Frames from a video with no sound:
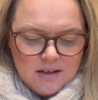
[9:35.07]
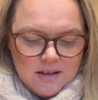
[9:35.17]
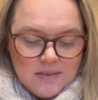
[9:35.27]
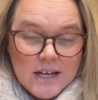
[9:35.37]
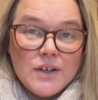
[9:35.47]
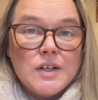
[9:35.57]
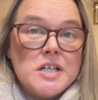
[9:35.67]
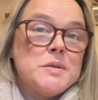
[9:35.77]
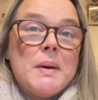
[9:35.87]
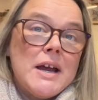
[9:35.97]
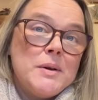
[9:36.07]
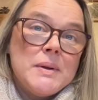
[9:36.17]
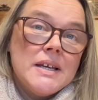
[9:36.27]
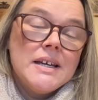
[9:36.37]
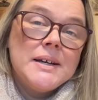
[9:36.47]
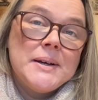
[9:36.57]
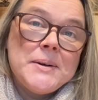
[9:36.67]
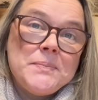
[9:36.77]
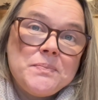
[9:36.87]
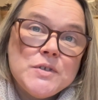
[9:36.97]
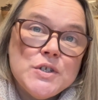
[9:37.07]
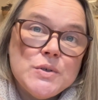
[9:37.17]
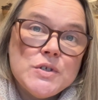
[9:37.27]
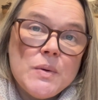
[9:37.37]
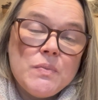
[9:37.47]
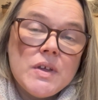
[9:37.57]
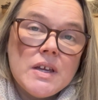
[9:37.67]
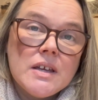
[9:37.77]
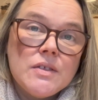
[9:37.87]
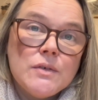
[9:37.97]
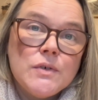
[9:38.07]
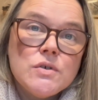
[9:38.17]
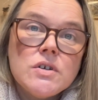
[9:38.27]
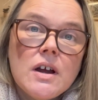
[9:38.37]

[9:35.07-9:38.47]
that could inspire me to do something in the future.